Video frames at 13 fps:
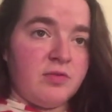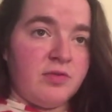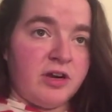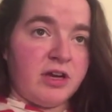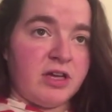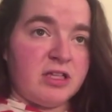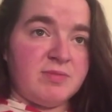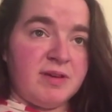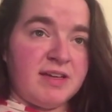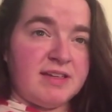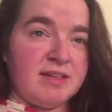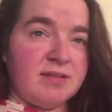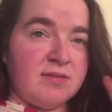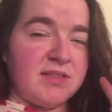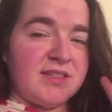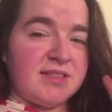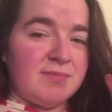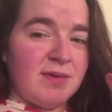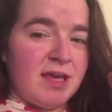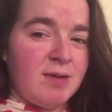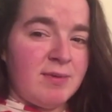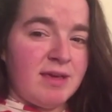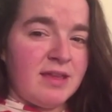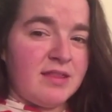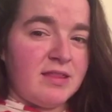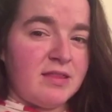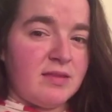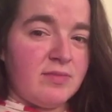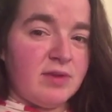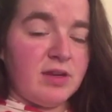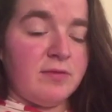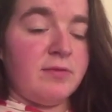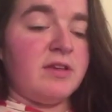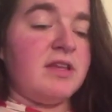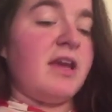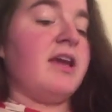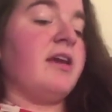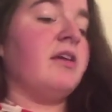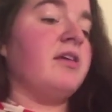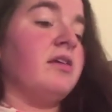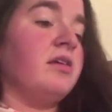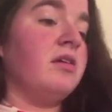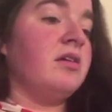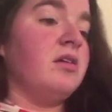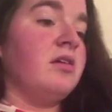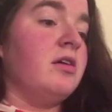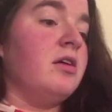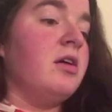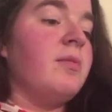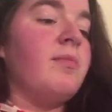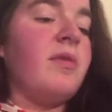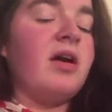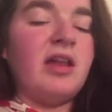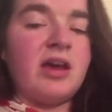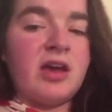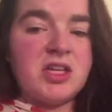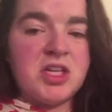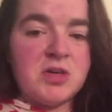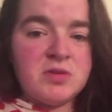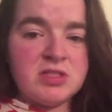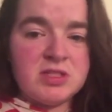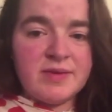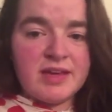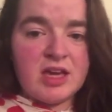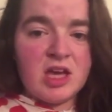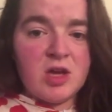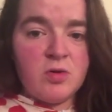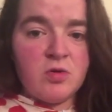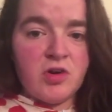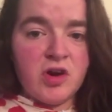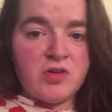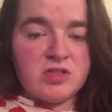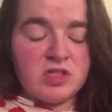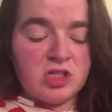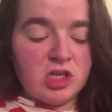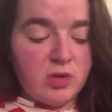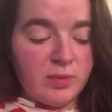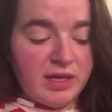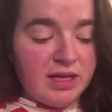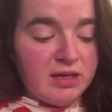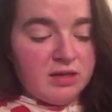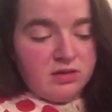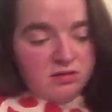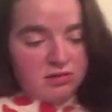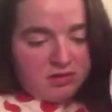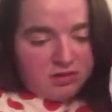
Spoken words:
before I go to bed, and maybe in the middle of the day. But like, I don't want to make it go gross and gooey.